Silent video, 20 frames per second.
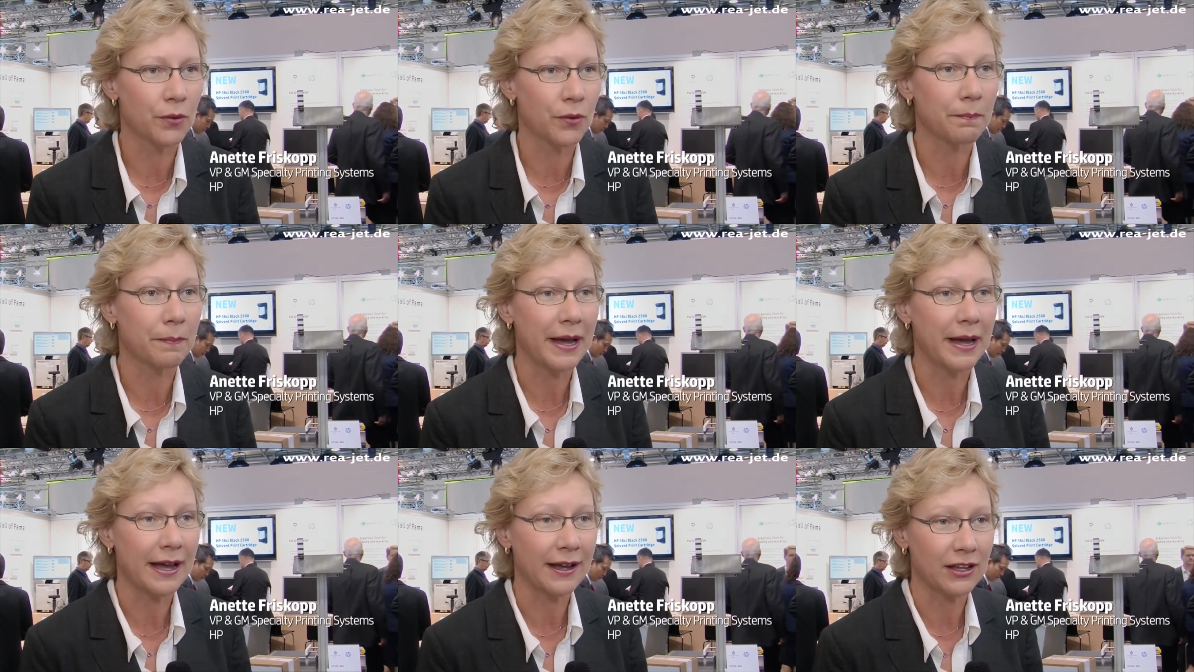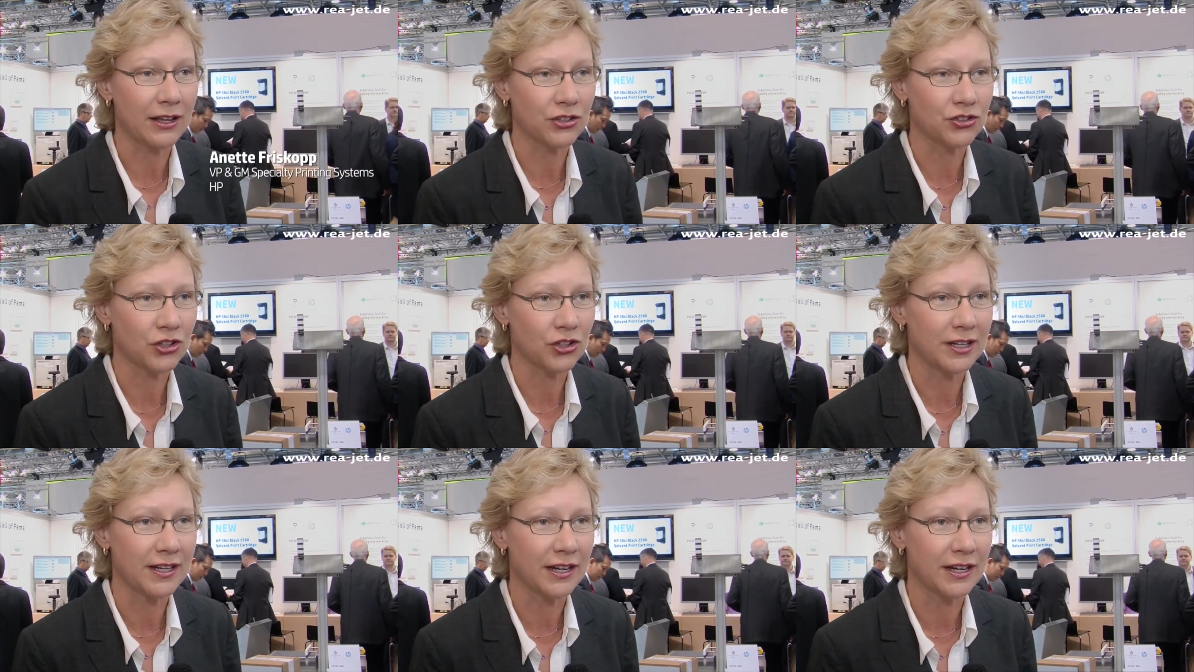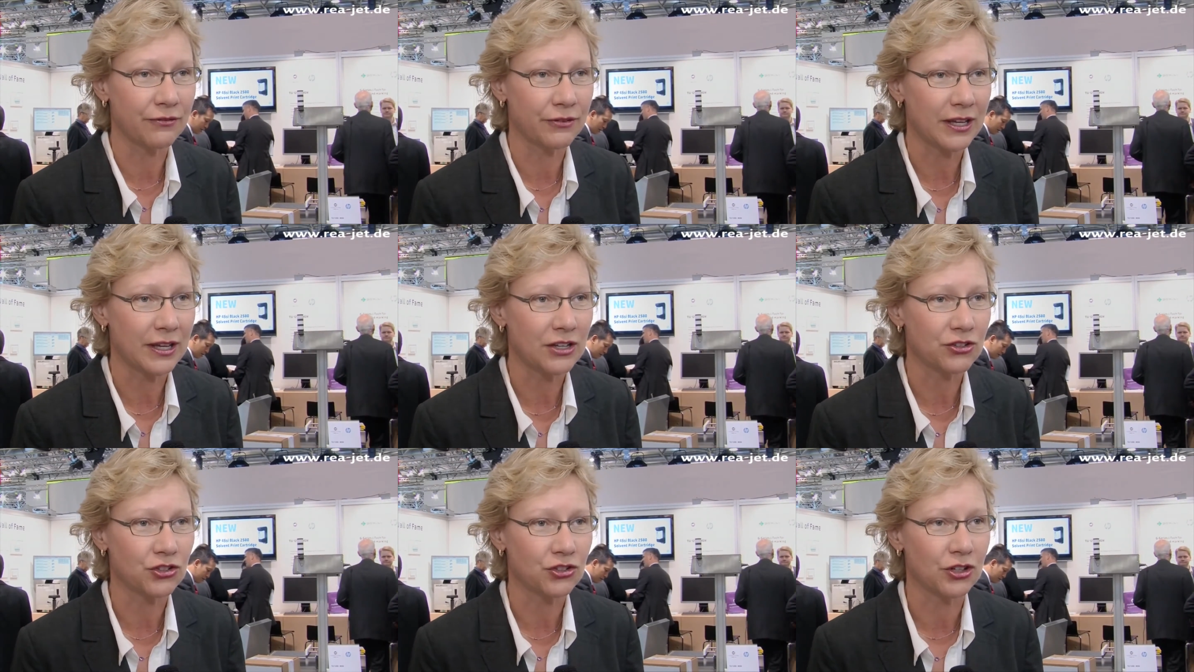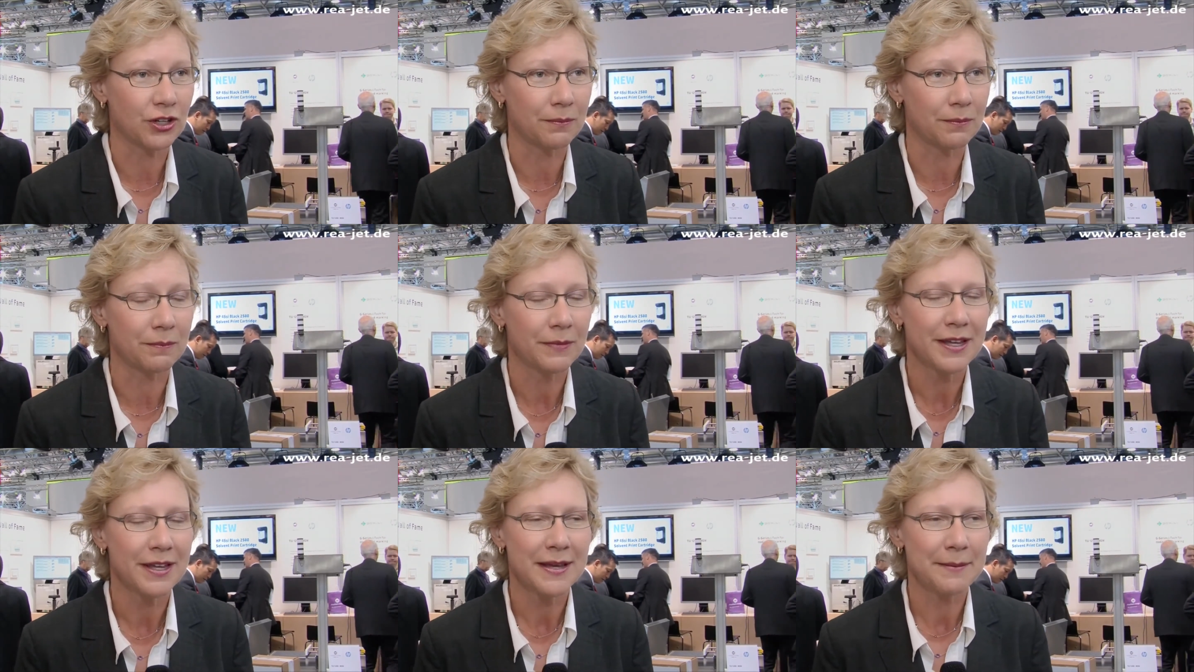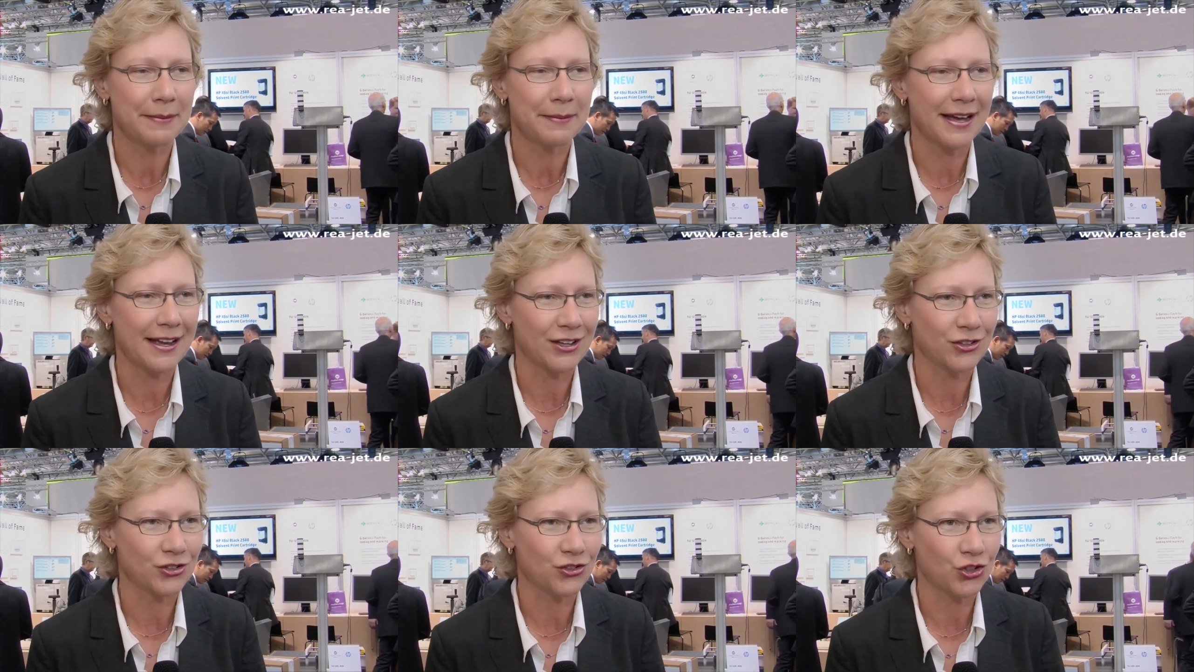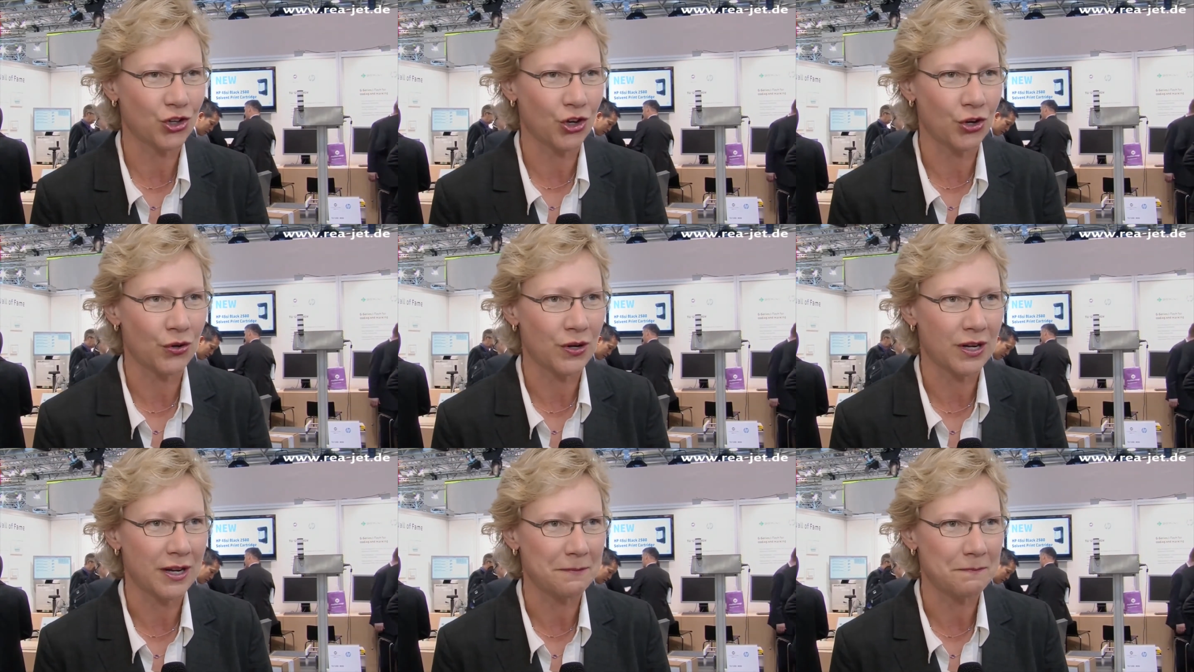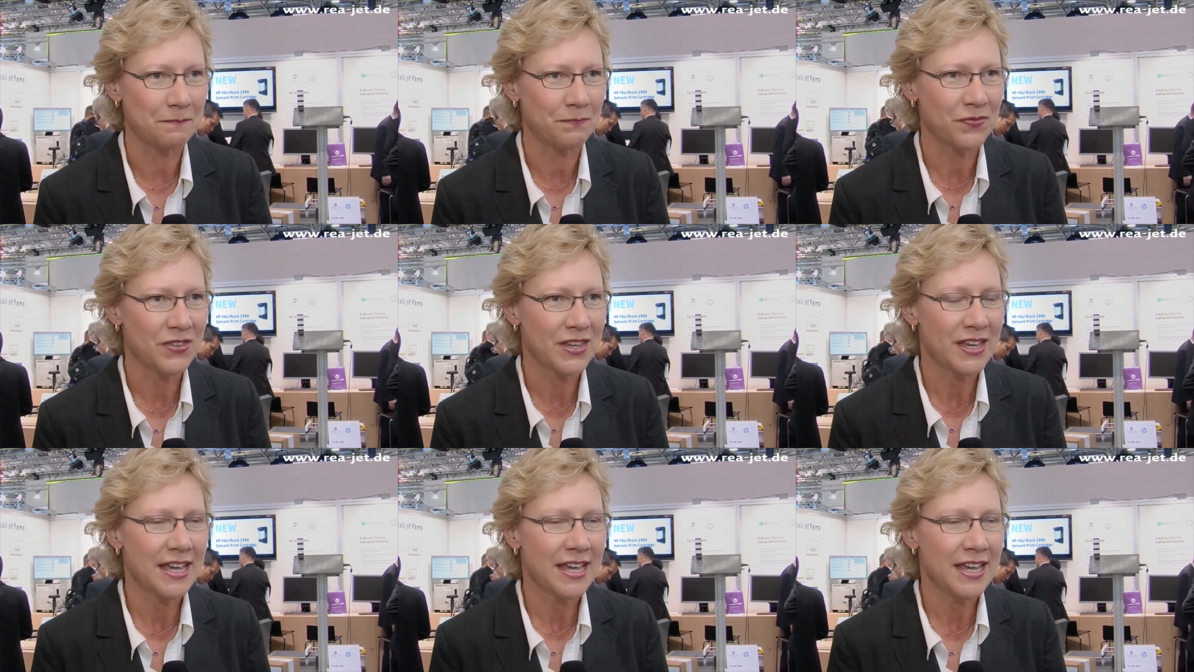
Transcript: for package identification and package coding.